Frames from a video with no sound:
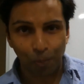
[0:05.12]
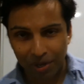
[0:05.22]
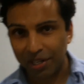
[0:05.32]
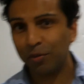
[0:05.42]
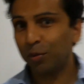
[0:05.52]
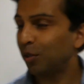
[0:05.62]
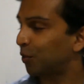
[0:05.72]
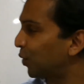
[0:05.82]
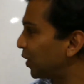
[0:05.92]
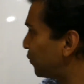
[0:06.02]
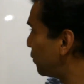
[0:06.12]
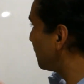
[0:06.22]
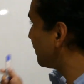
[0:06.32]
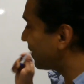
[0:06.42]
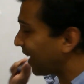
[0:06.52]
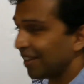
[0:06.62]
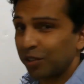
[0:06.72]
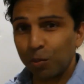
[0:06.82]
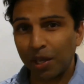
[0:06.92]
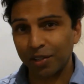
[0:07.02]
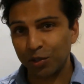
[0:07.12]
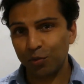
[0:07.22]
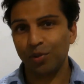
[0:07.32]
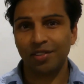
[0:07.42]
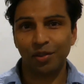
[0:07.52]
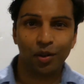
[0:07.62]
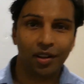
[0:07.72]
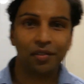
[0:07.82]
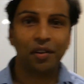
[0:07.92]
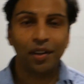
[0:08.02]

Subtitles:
meaningful the first few minutes and has to make a difference in your life.